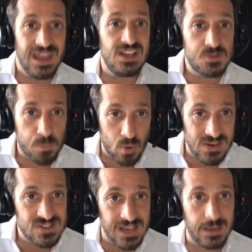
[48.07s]
is
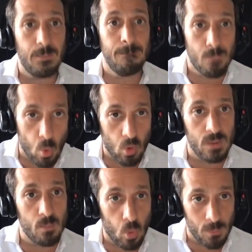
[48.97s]
printing more
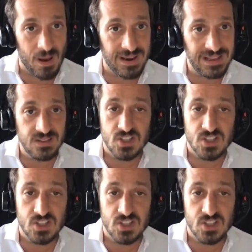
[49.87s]
and more money,